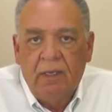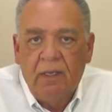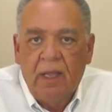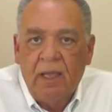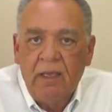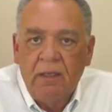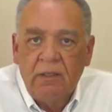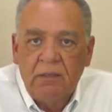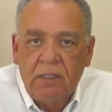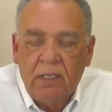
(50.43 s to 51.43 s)
and they
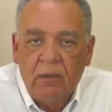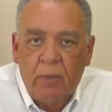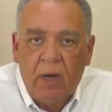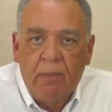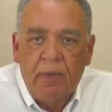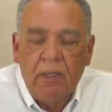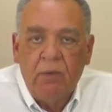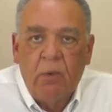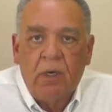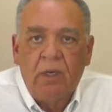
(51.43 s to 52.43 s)
couldn't sell the property
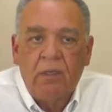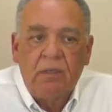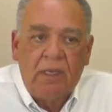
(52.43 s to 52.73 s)
where